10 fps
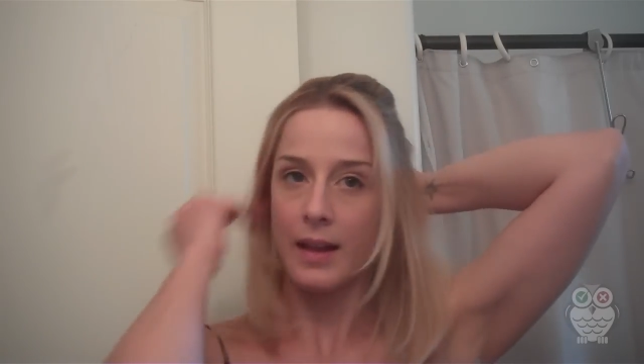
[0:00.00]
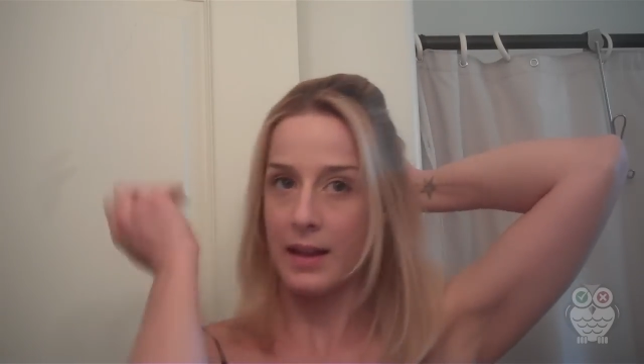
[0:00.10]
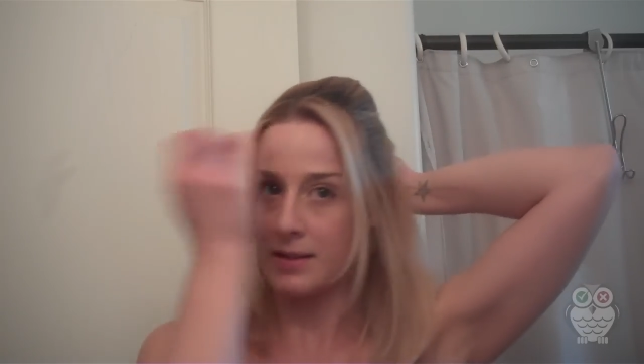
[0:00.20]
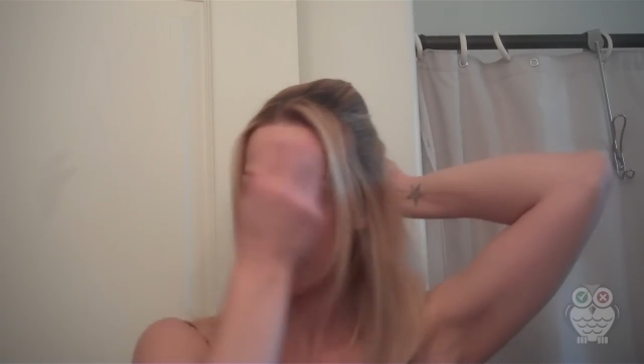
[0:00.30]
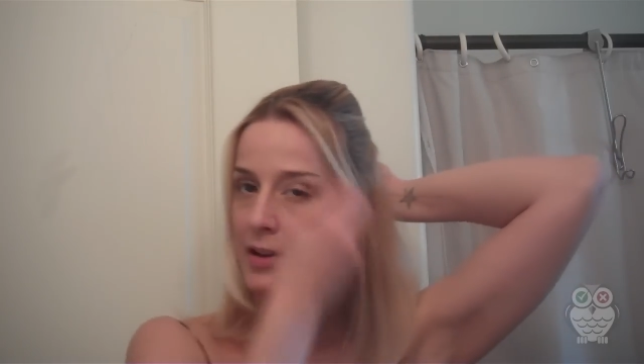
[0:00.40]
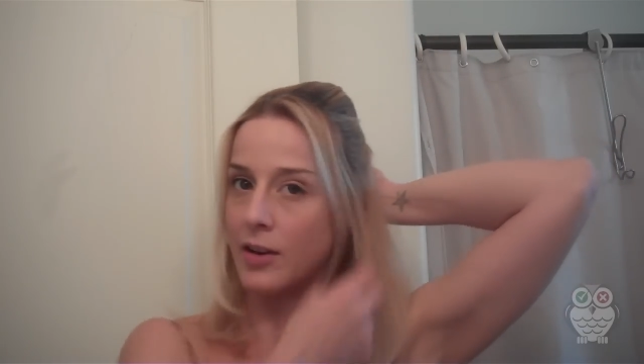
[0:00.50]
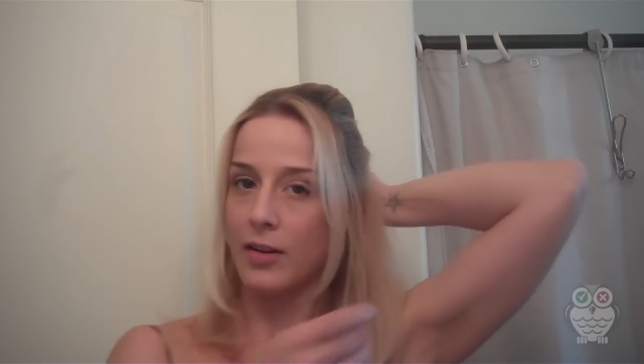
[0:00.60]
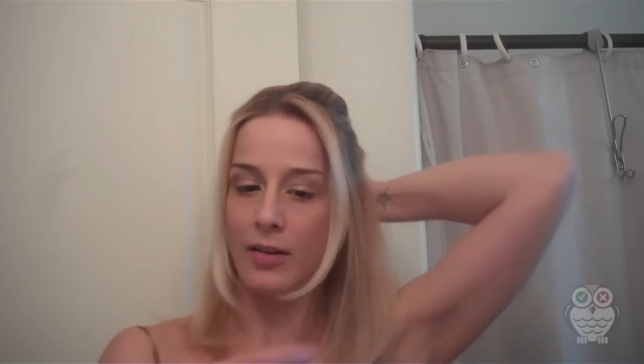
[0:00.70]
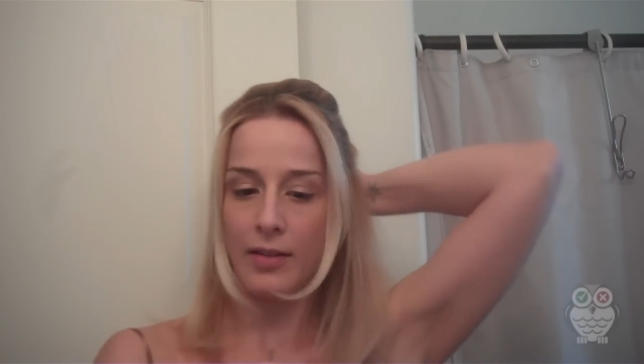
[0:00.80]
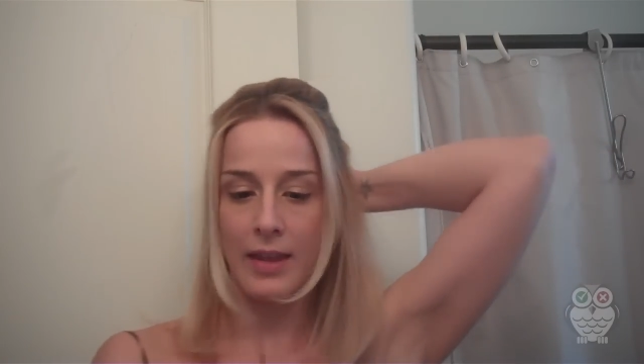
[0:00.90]
and
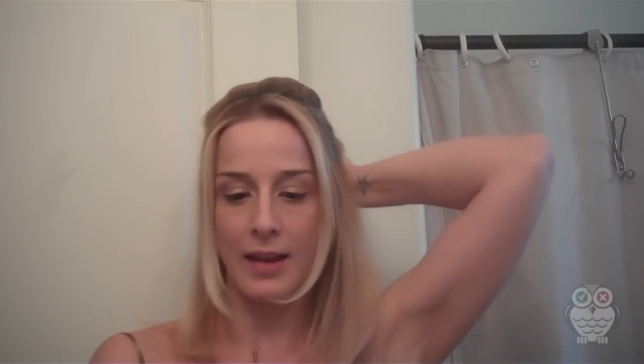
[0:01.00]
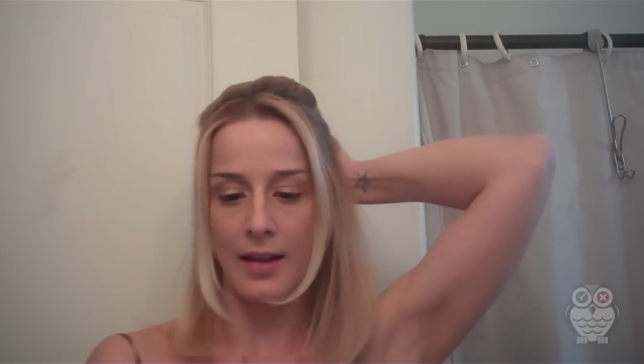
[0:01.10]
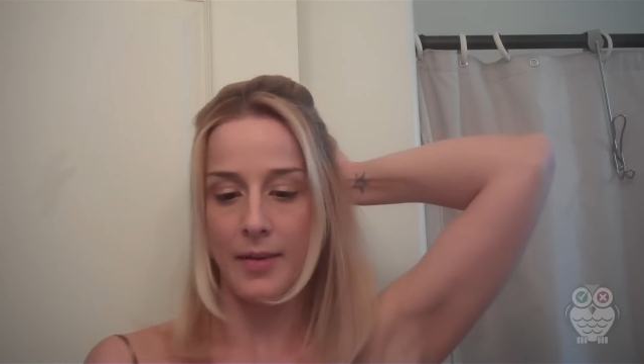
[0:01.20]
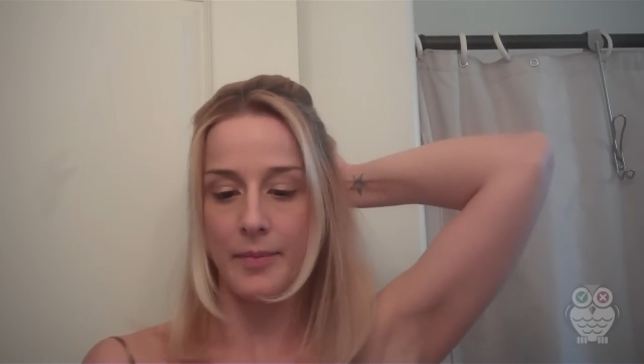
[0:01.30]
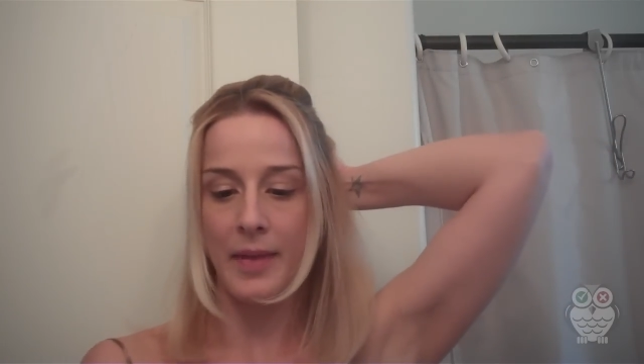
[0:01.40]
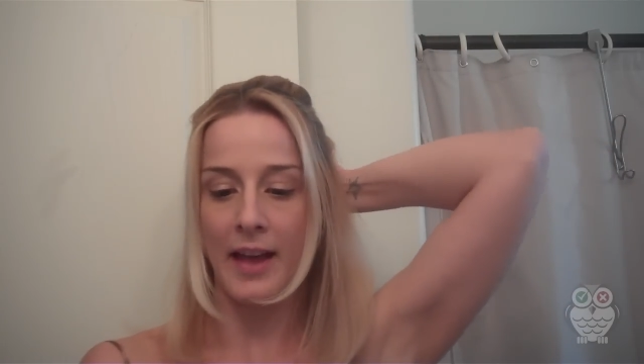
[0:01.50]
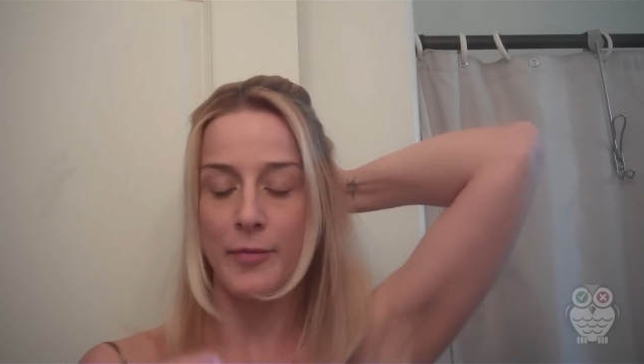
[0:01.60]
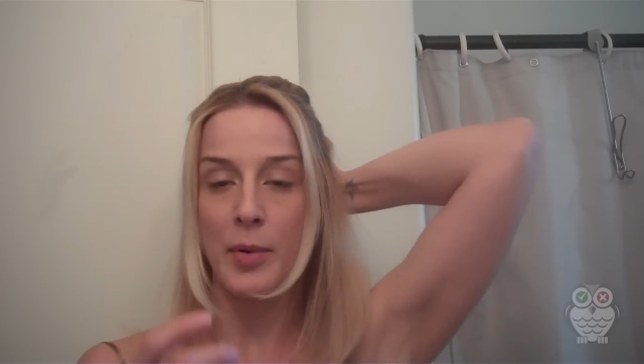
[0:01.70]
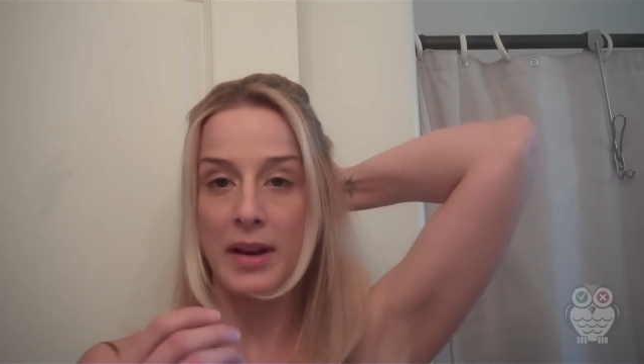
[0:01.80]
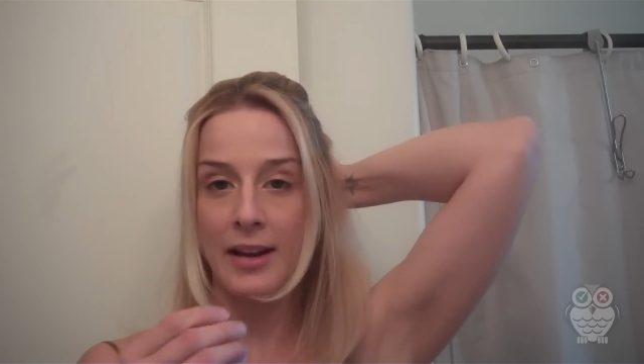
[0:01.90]
secure the
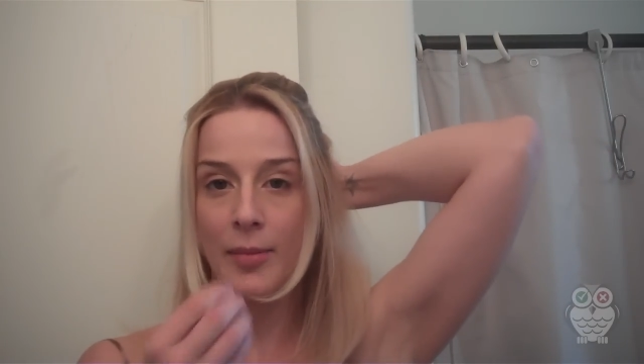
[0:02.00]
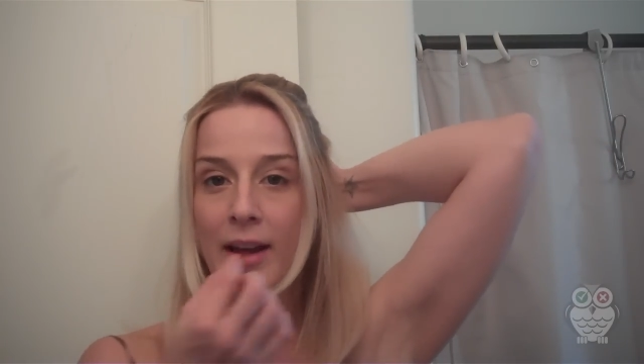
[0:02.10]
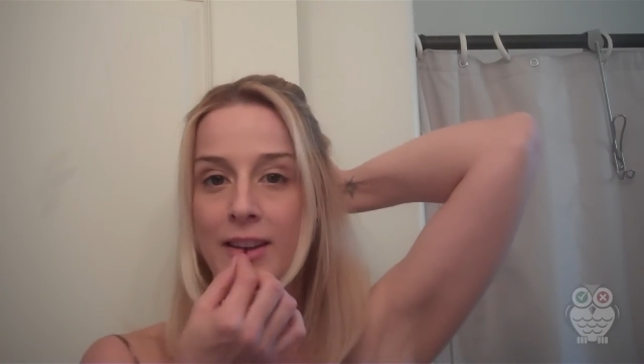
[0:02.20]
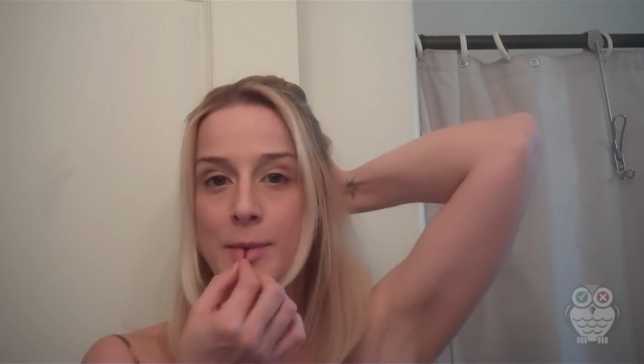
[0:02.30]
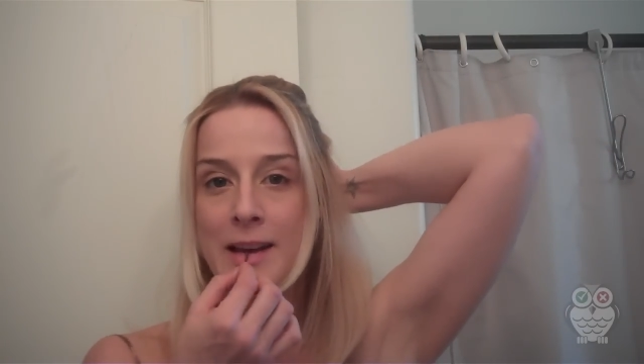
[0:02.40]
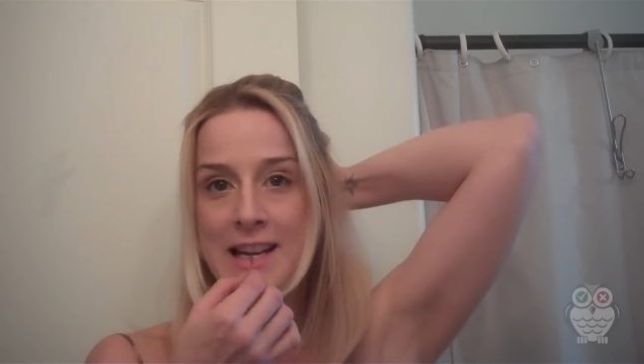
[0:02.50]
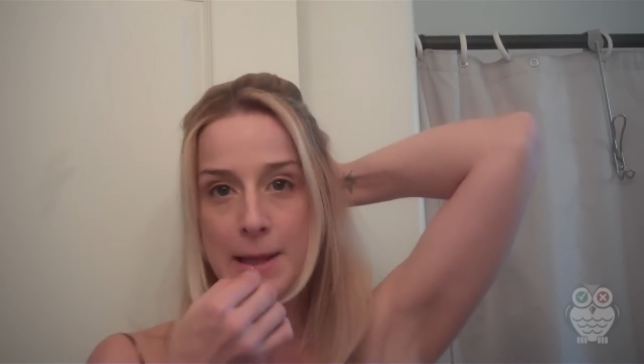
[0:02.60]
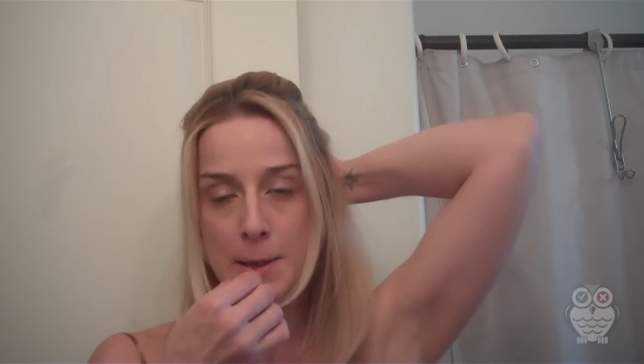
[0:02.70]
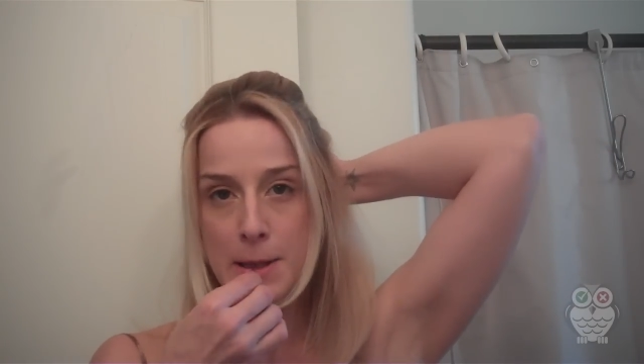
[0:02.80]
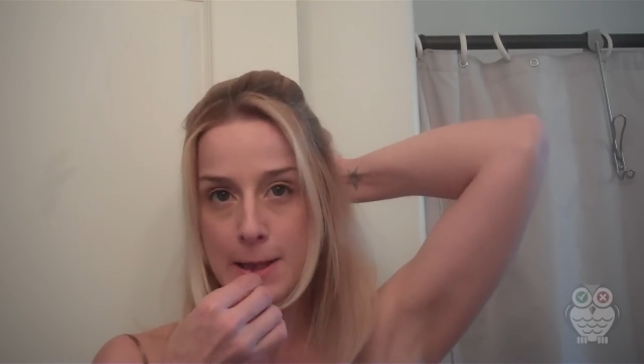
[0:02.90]
half ponytail back in the
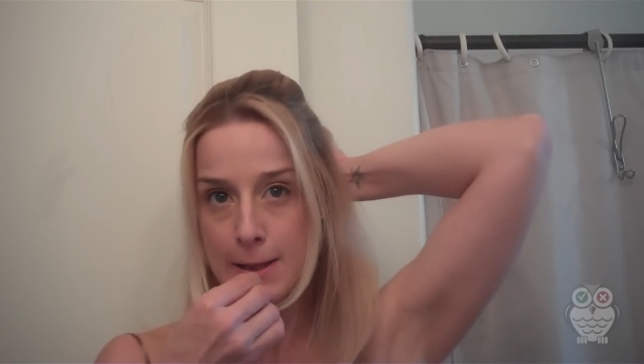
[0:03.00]
back.